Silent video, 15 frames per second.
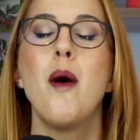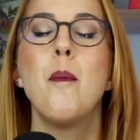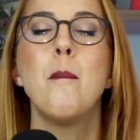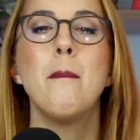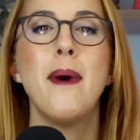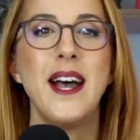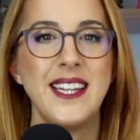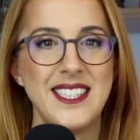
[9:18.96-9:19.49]

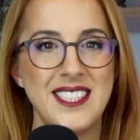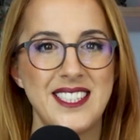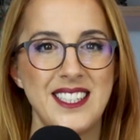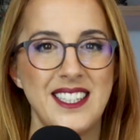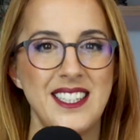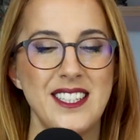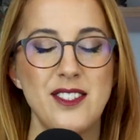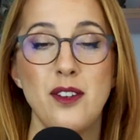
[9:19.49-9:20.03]
might.
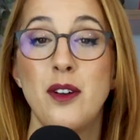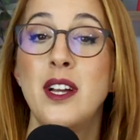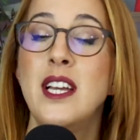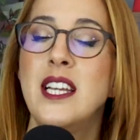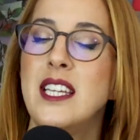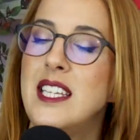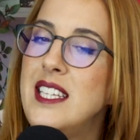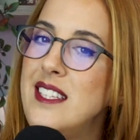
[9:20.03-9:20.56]
So
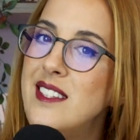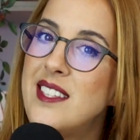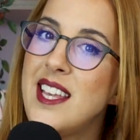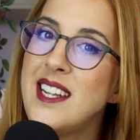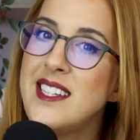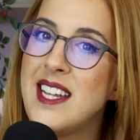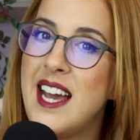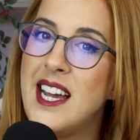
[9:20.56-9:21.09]
he
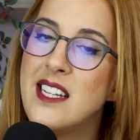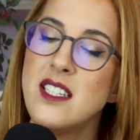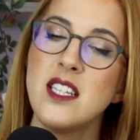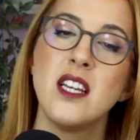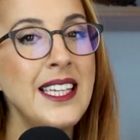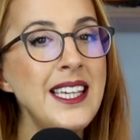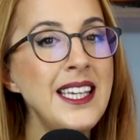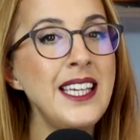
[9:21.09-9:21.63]
said that
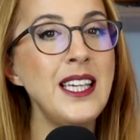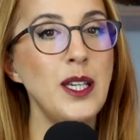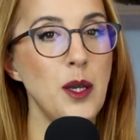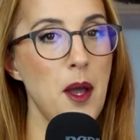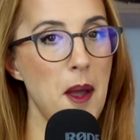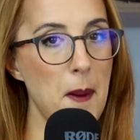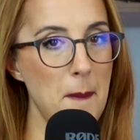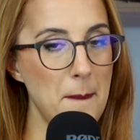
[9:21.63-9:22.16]
he
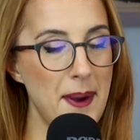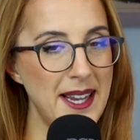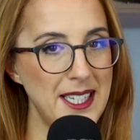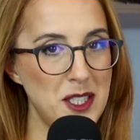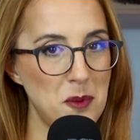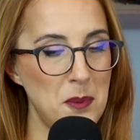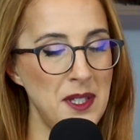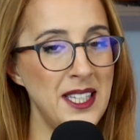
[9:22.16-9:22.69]

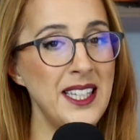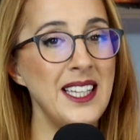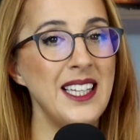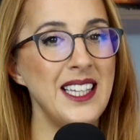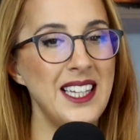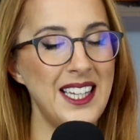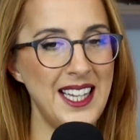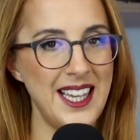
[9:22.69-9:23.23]
might be
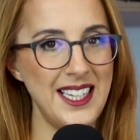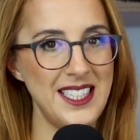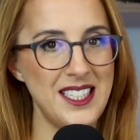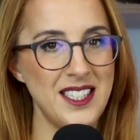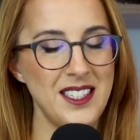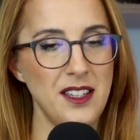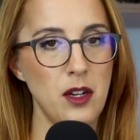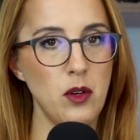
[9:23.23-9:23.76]

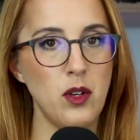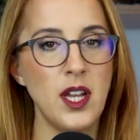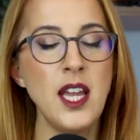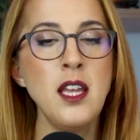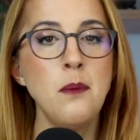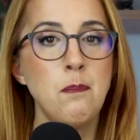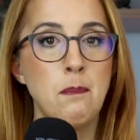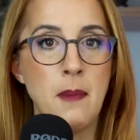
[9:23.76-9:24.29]
late.
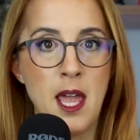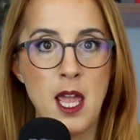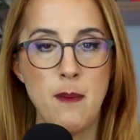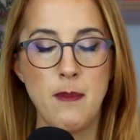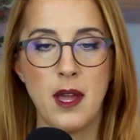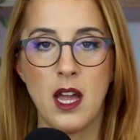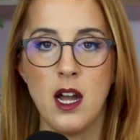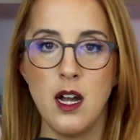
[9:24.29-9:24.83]
Okay? May
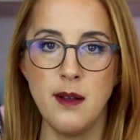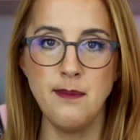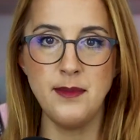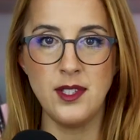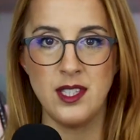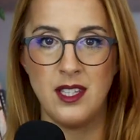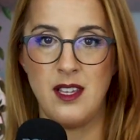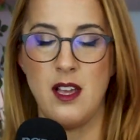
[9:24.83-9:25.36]

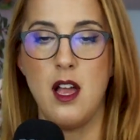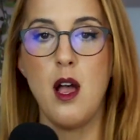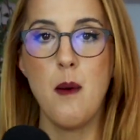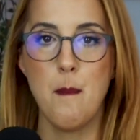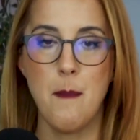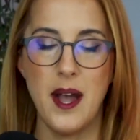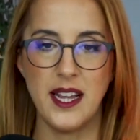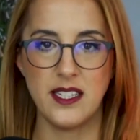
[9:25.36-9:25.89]
becomes
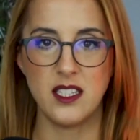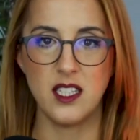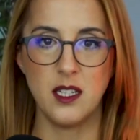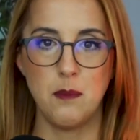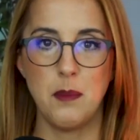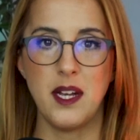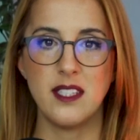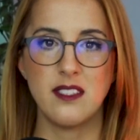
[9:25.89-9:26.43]
might
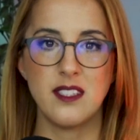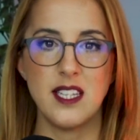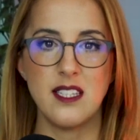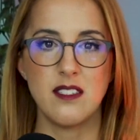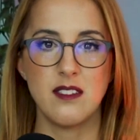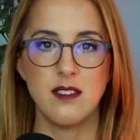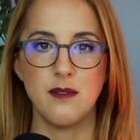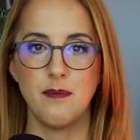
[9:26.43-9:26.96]
in past
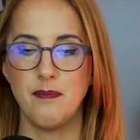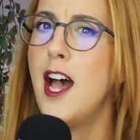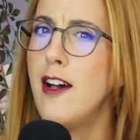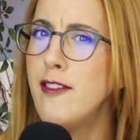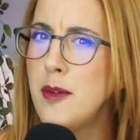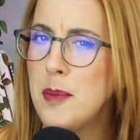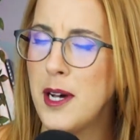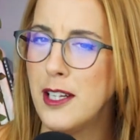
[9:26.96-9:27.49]
tense.
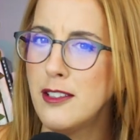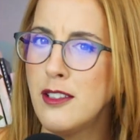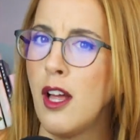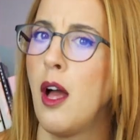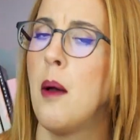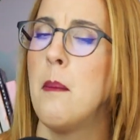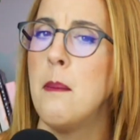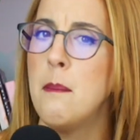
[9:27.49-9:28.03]
How about
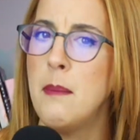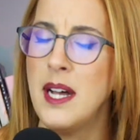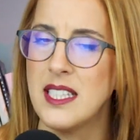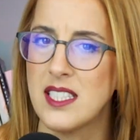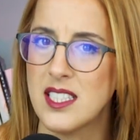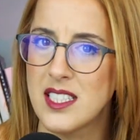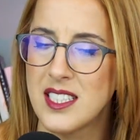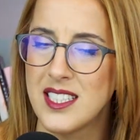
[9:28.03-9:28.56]

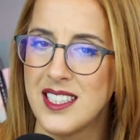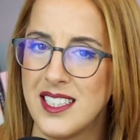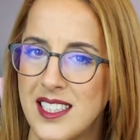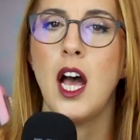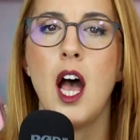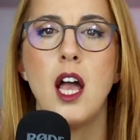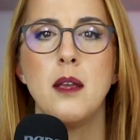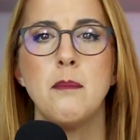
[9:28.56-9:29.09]
must?
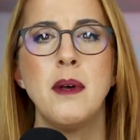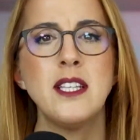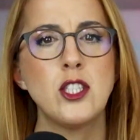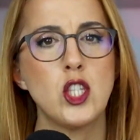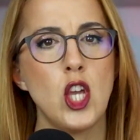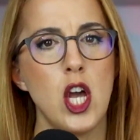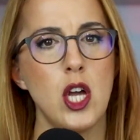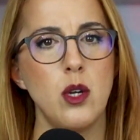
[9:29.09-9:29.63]
I
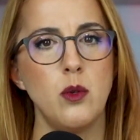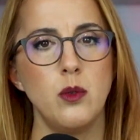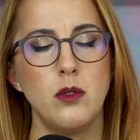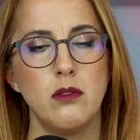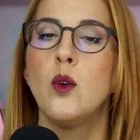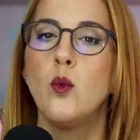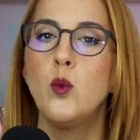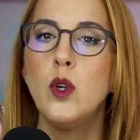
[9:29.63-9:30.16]
must go.
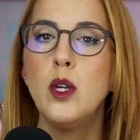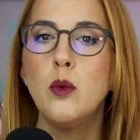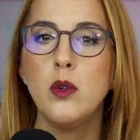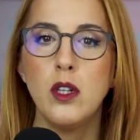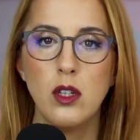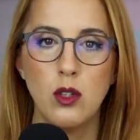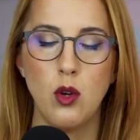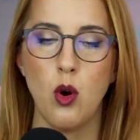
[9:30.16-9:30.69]
We
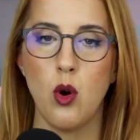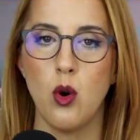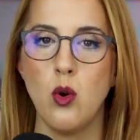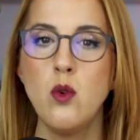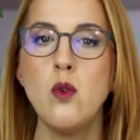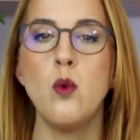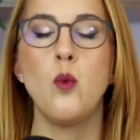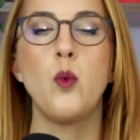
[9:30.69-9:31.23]
will
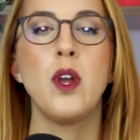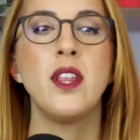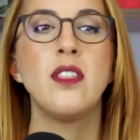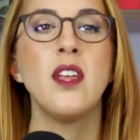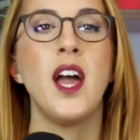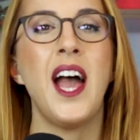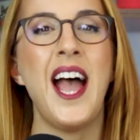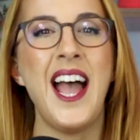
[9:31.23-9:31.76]
go
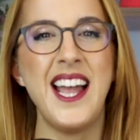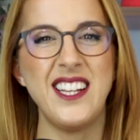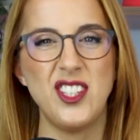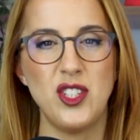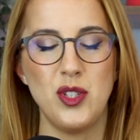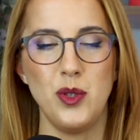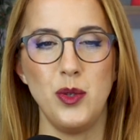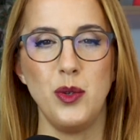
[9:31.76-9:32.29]
with
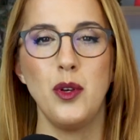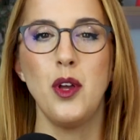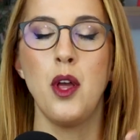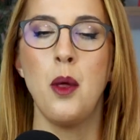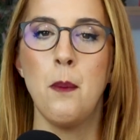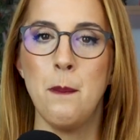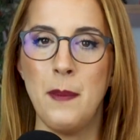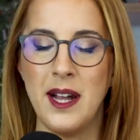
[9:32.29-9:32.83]
had to.
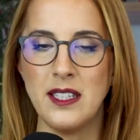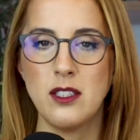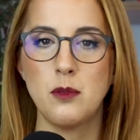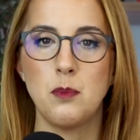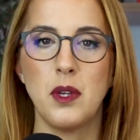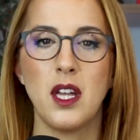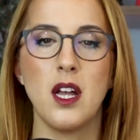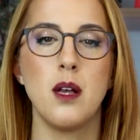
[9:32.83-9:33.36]

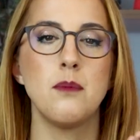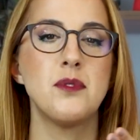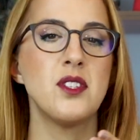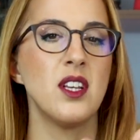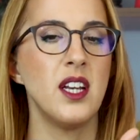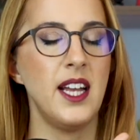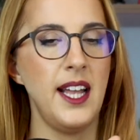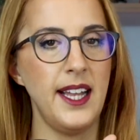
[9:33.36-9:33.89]
Must
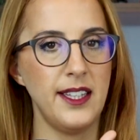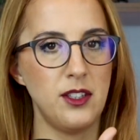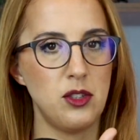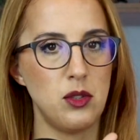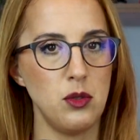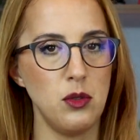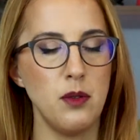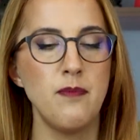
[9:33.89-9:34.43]
becomes
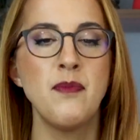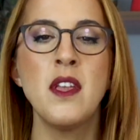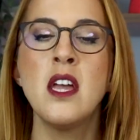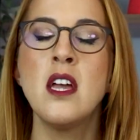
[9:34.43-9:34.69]
had to.